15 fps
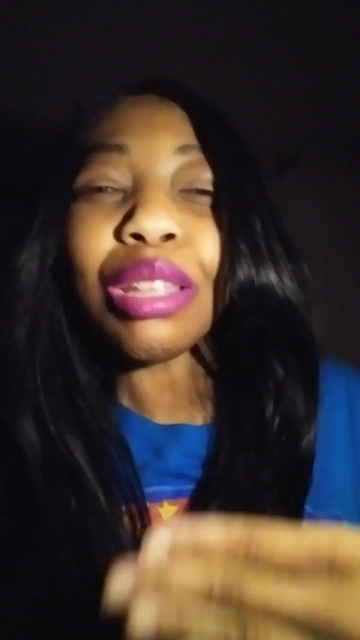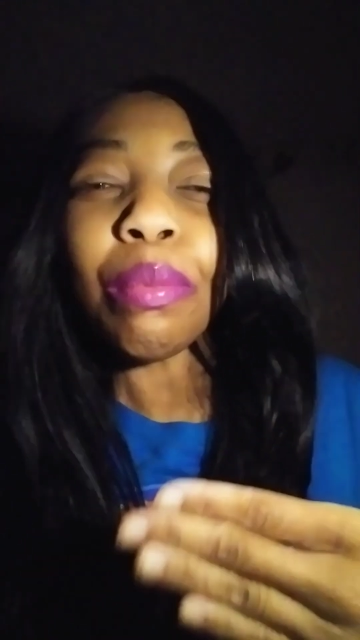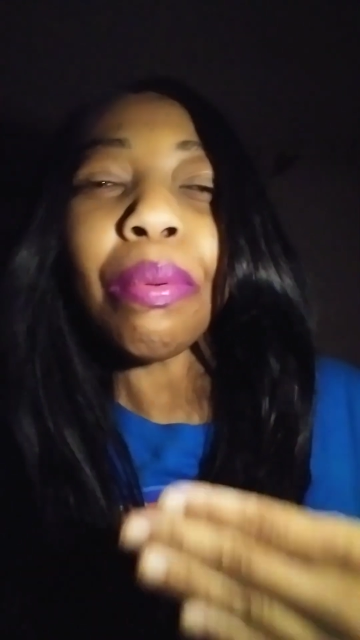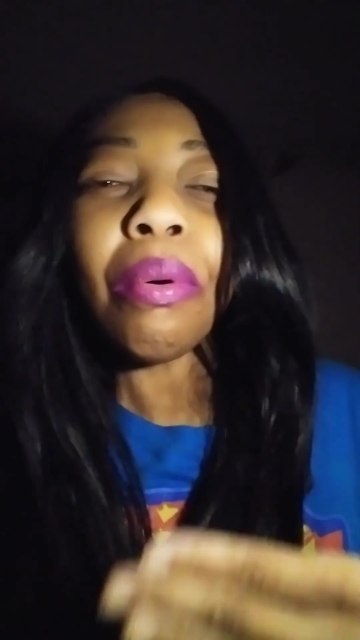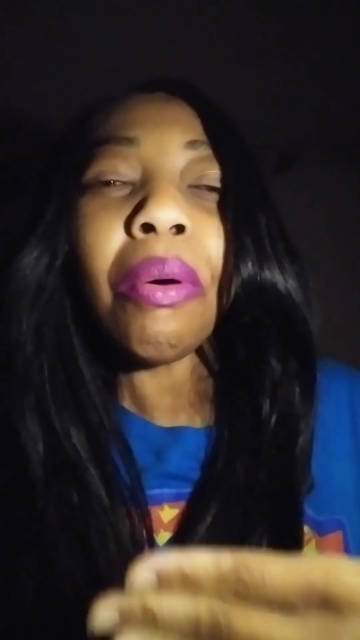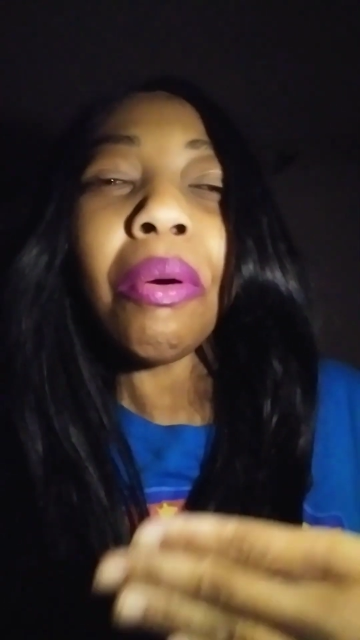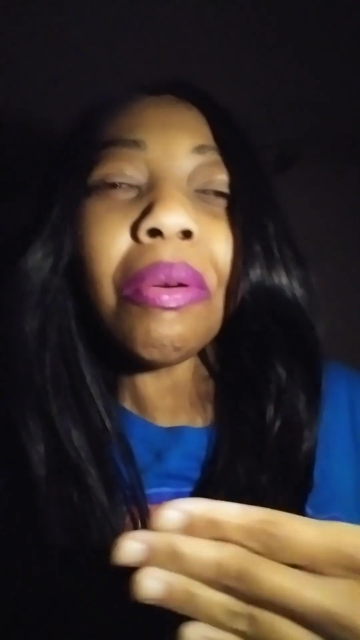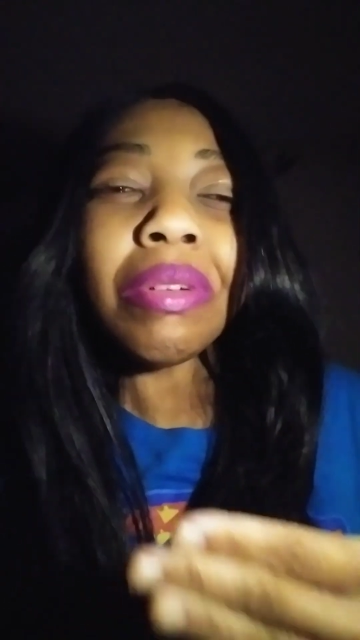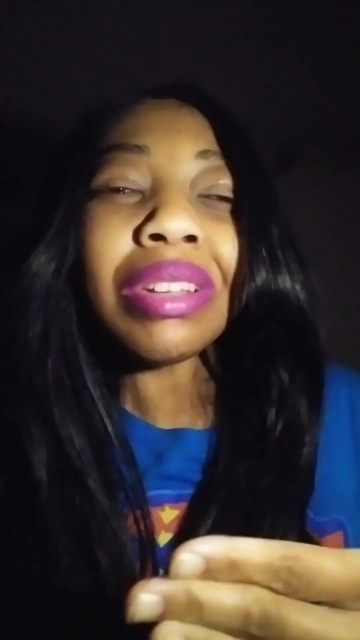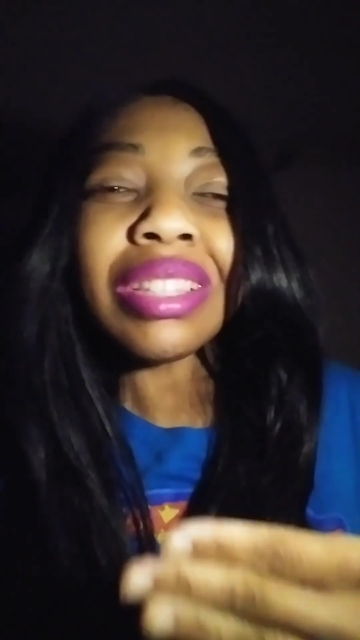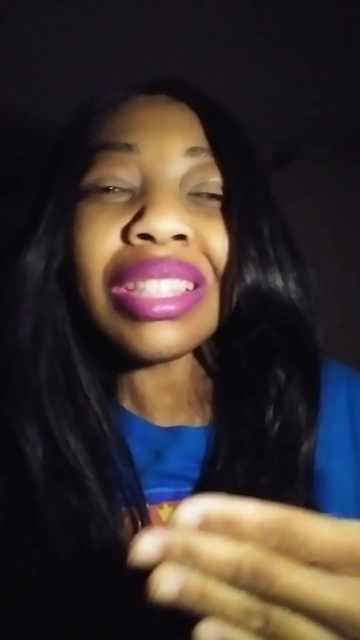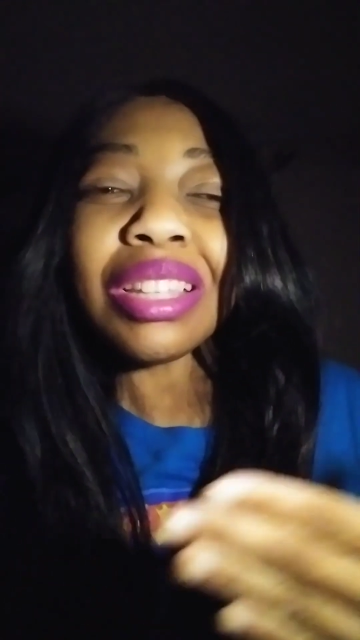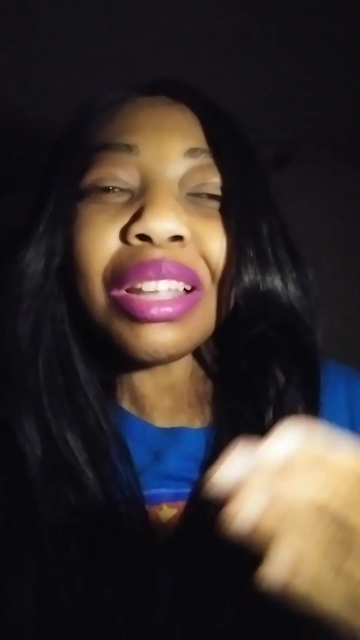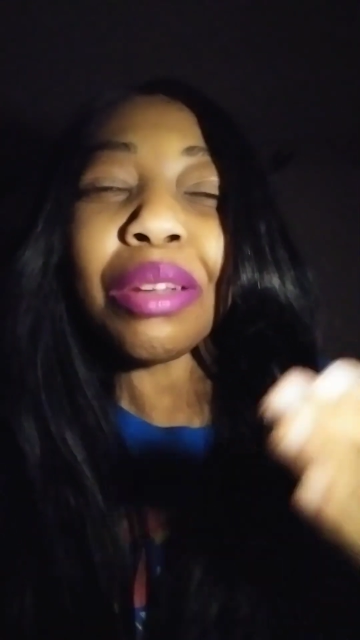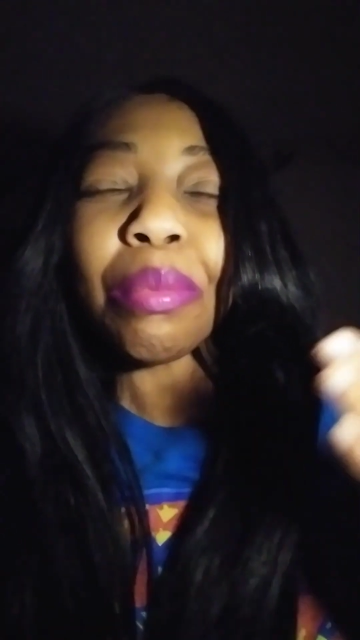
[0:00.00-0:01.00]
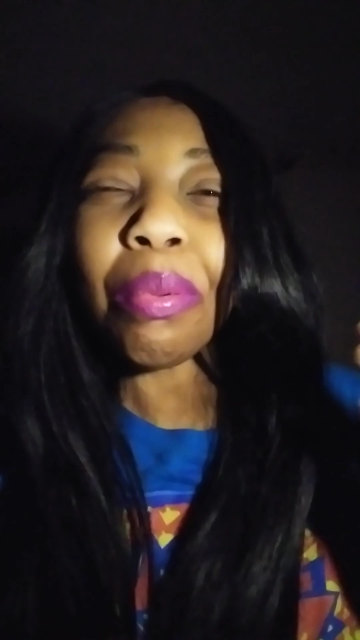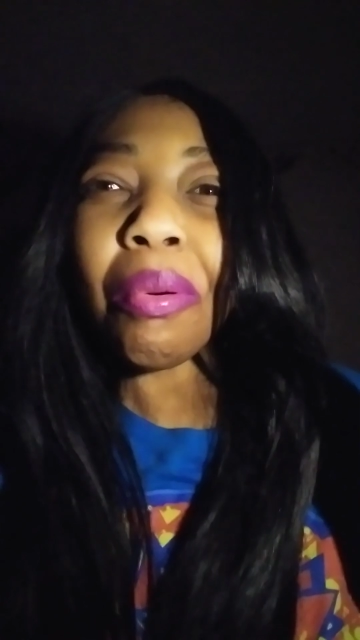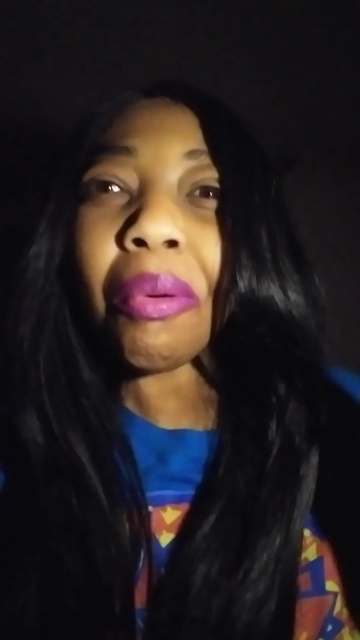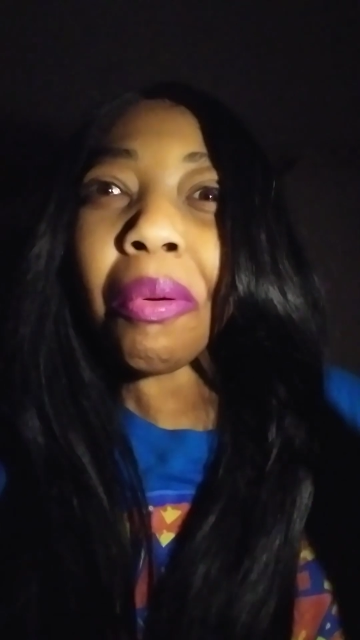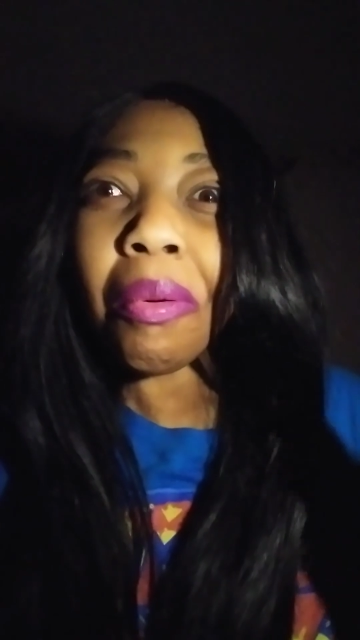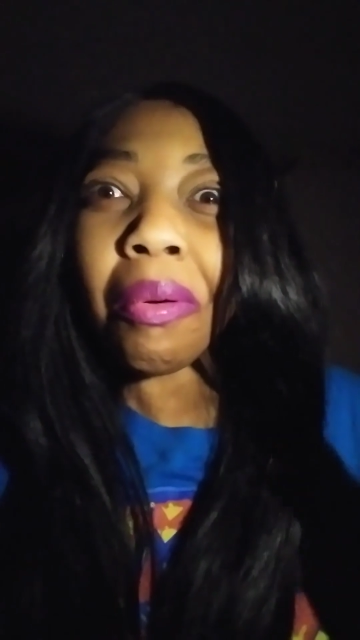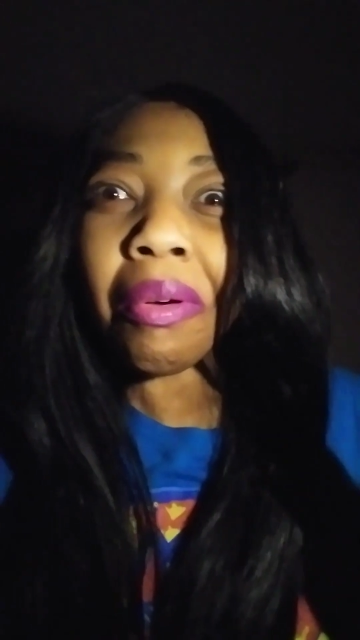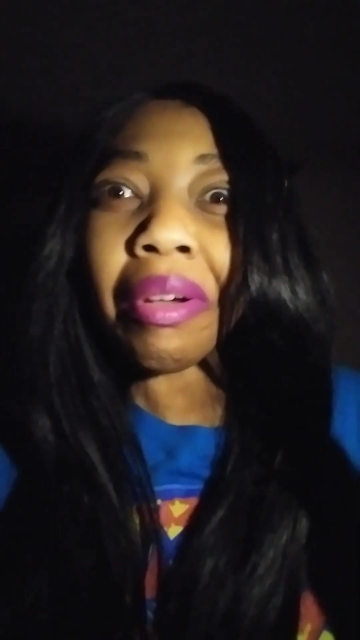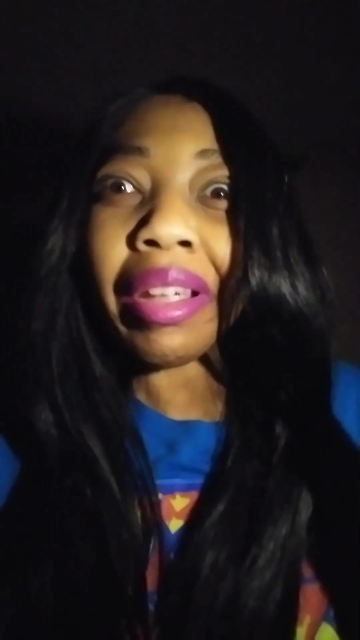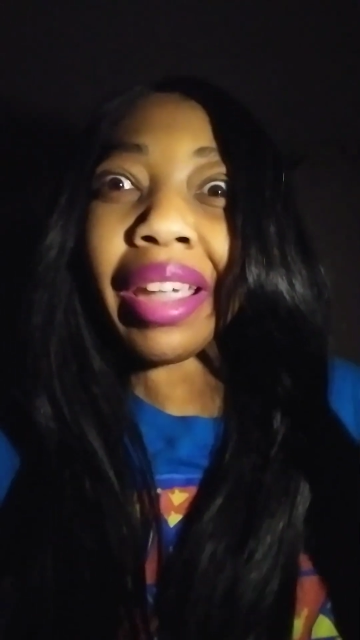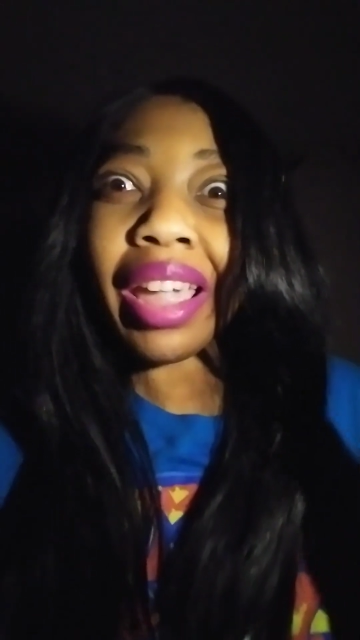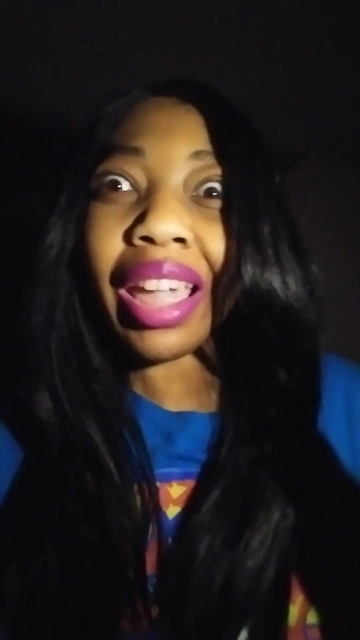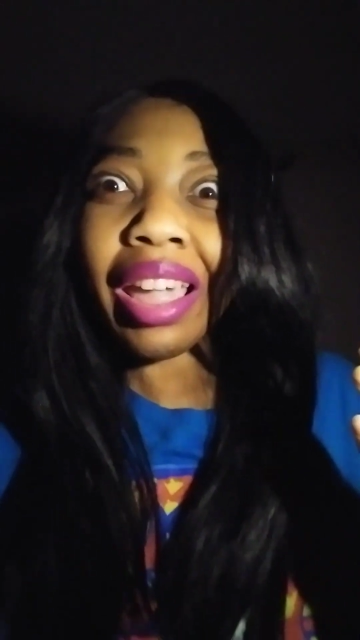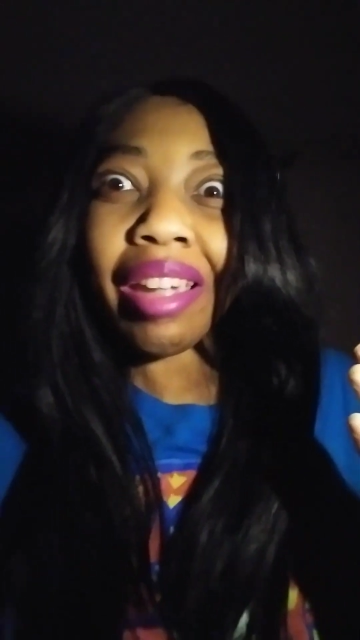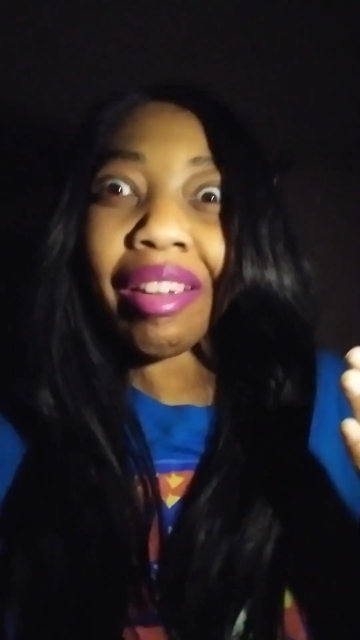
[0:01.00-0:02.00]
the poorest of the poor
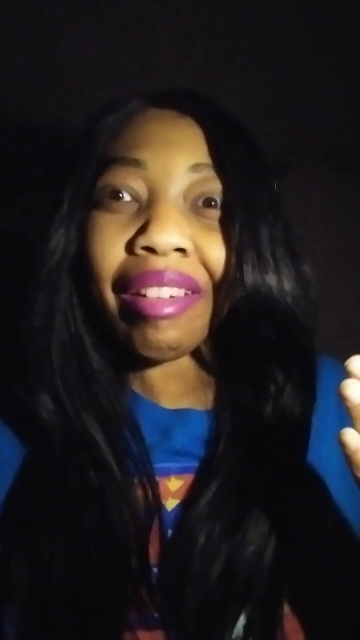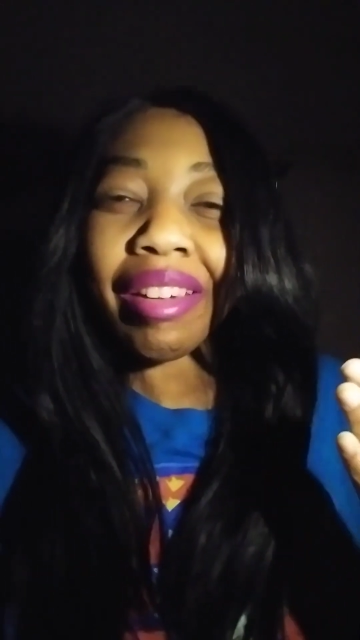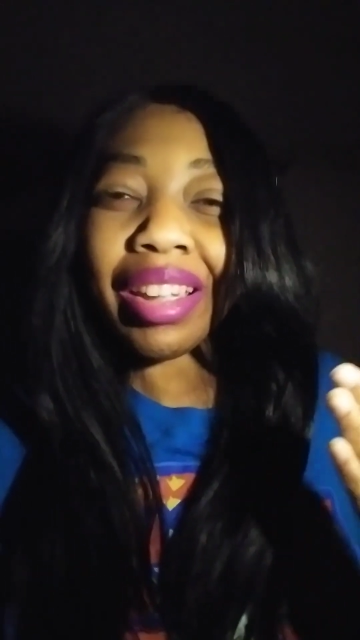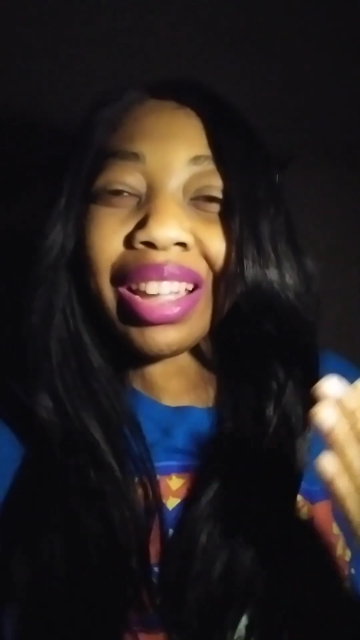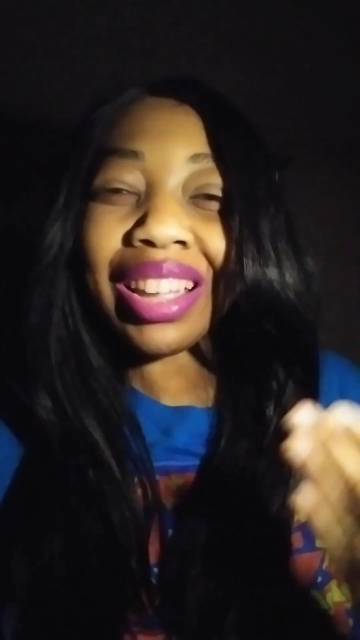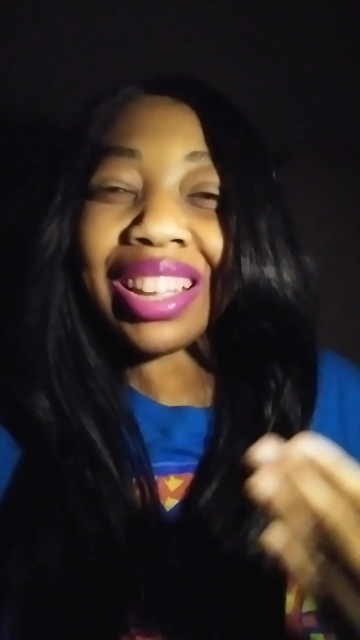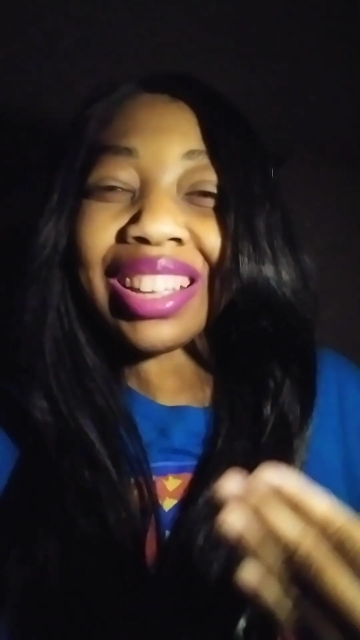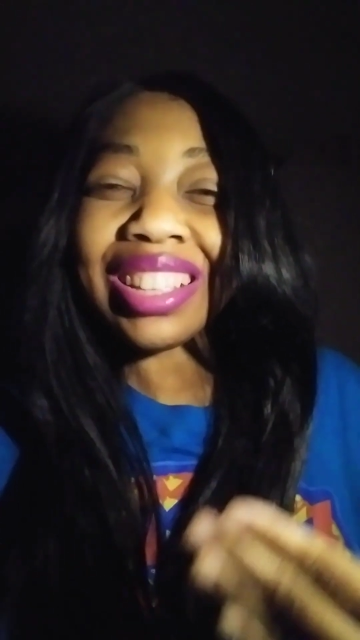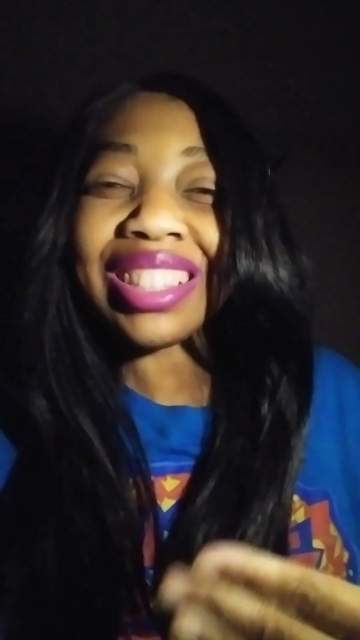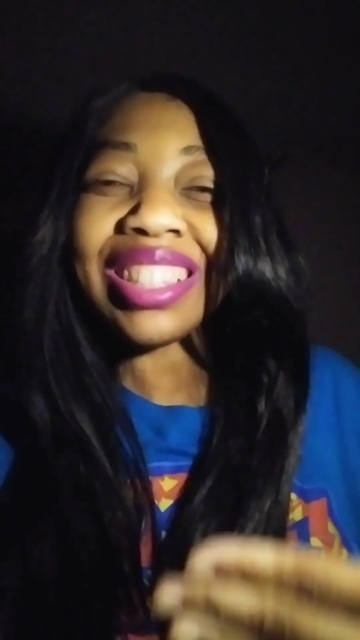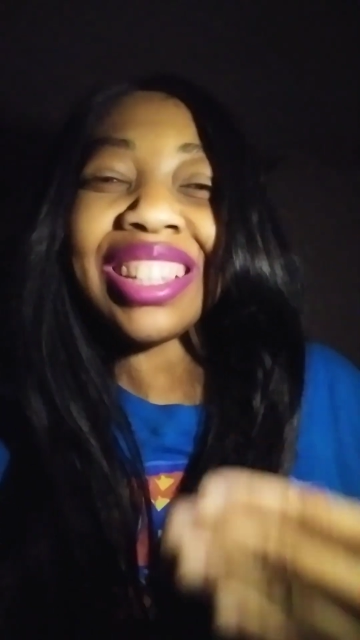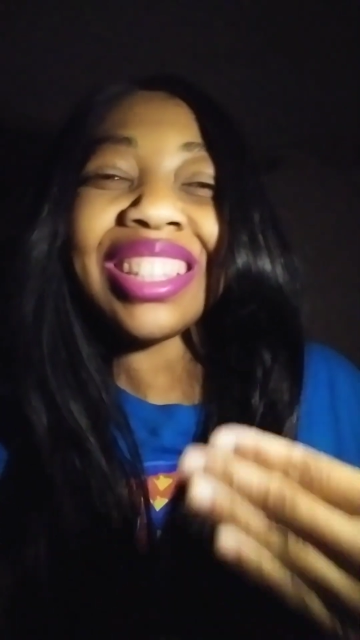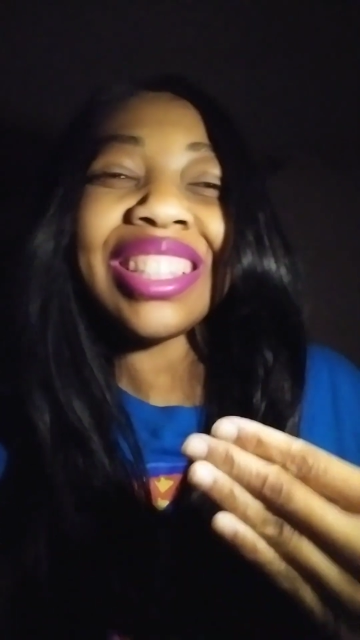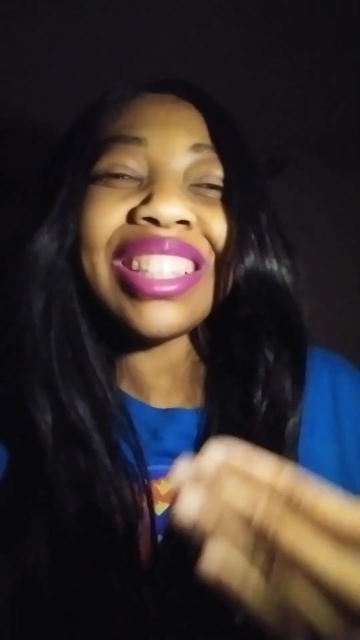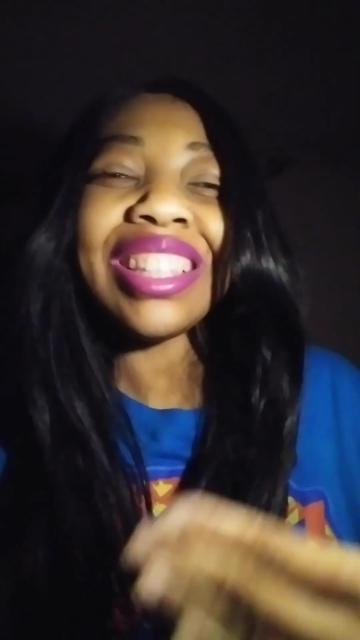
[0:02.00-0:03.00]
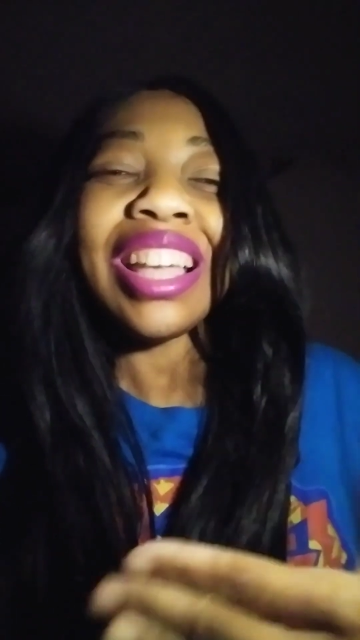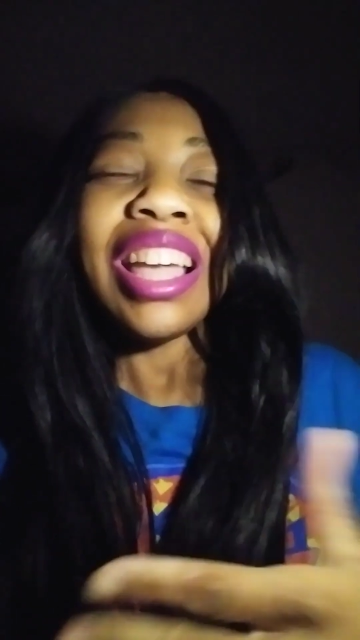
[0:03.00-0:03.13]
areas, it's